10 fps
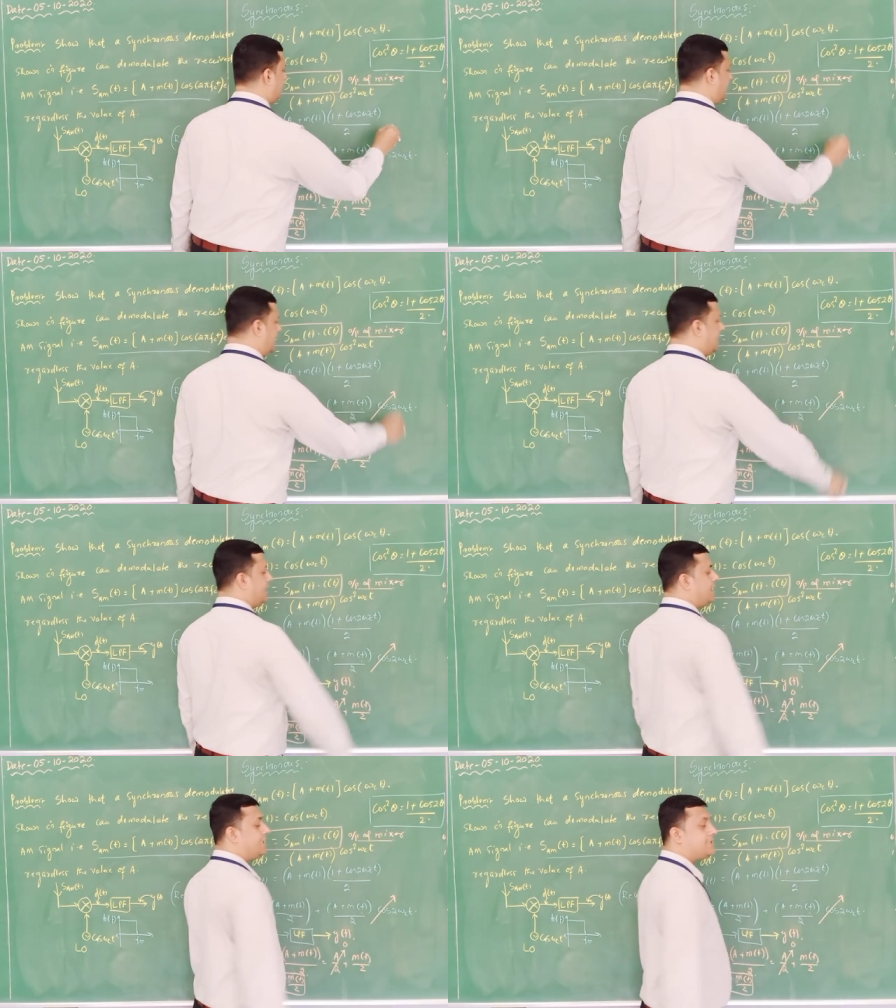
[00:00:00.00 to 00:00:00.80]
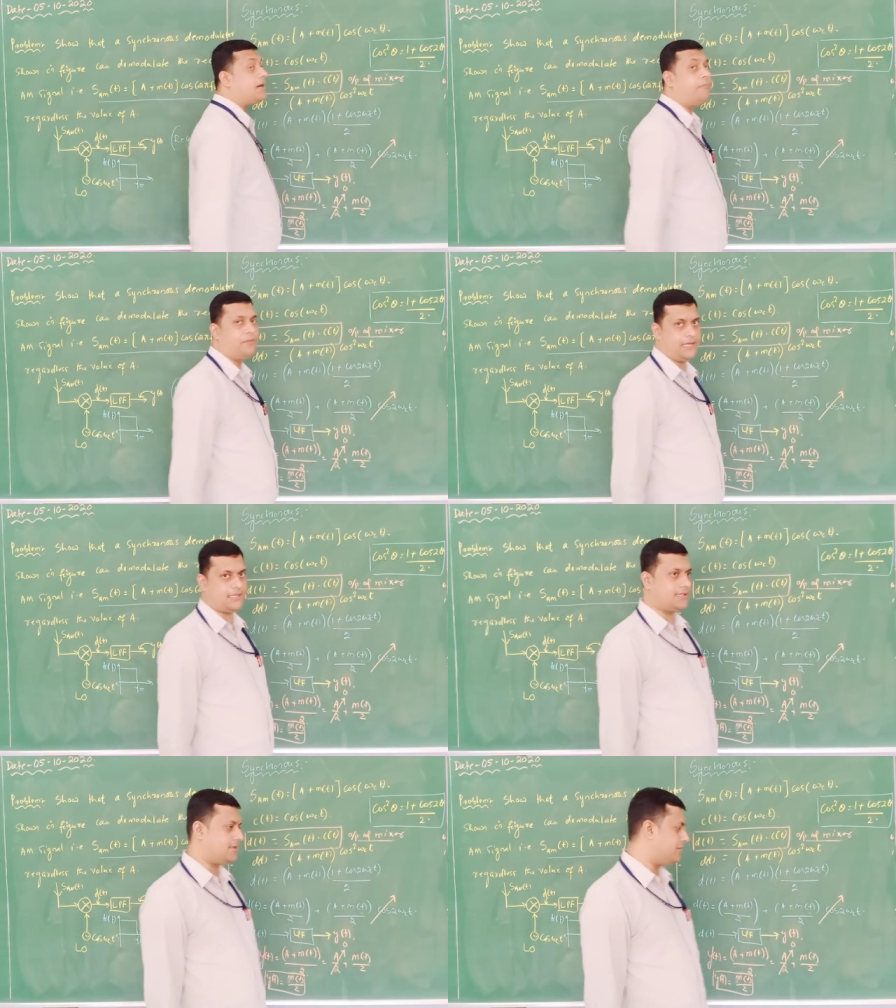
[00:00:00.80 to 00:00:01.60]
be
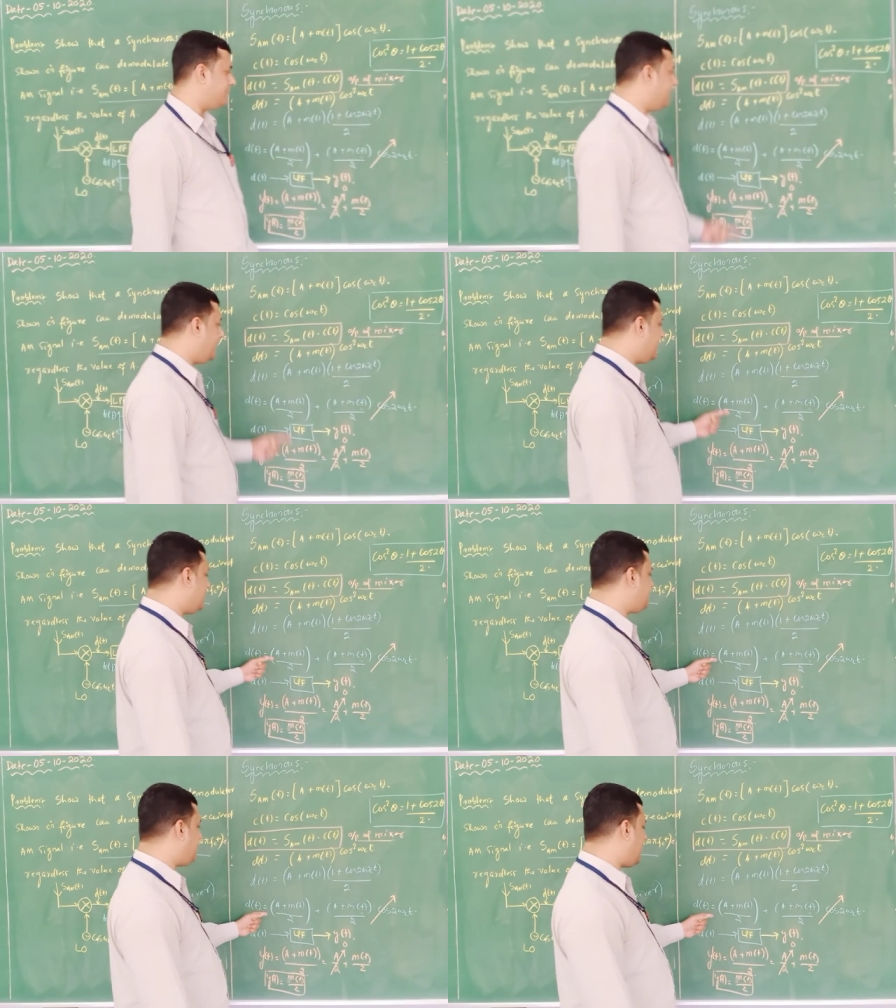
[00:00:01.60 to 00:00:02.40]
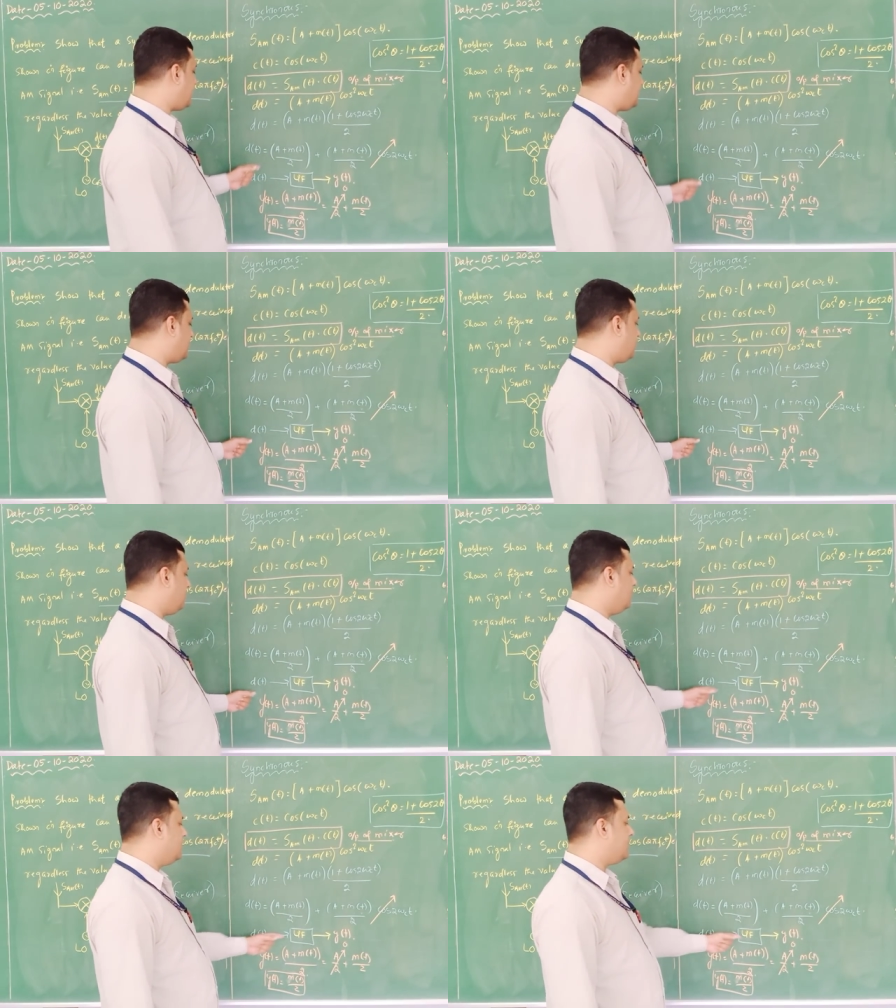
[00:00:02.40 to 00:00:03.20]
suppressed when it is passed
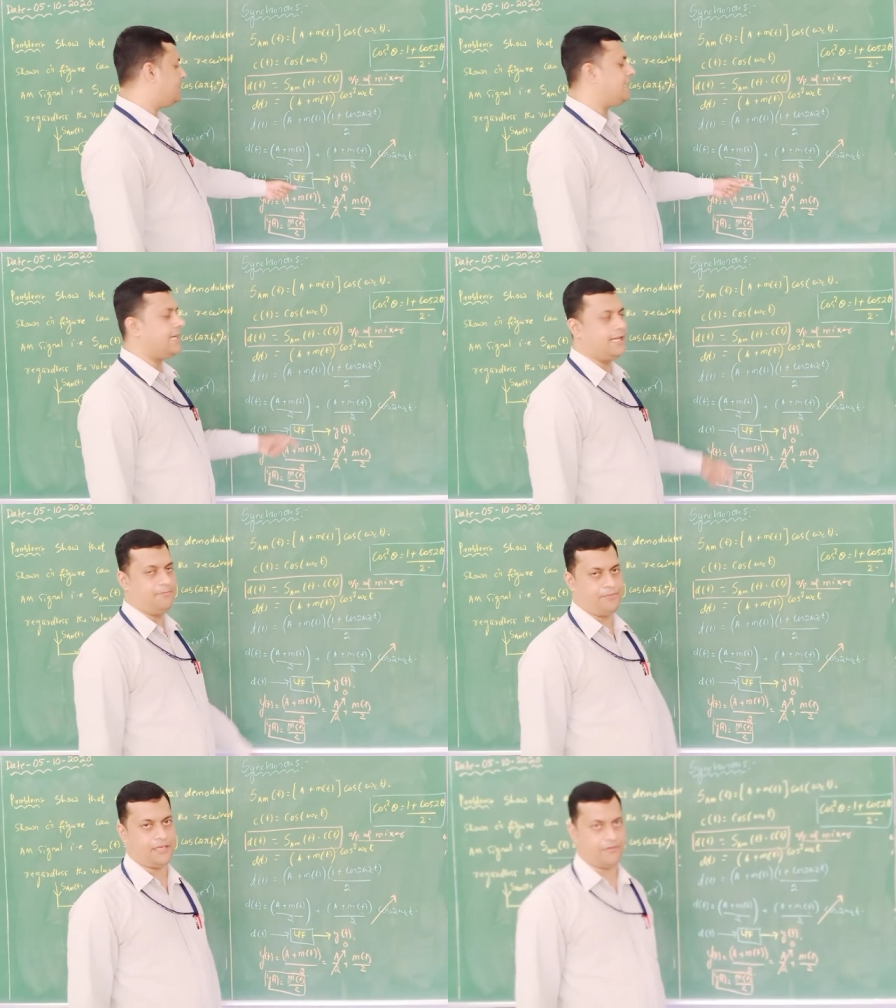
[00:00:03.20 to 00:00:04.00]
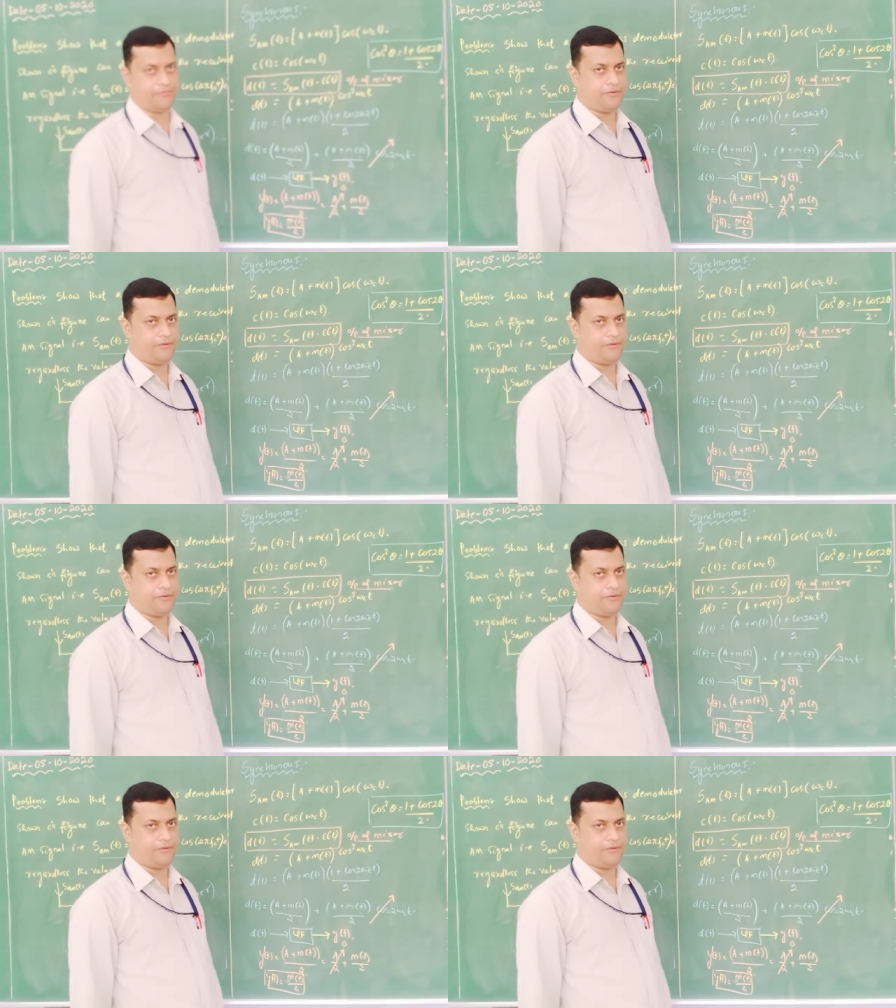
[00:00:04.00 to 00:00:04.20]
through the LPF.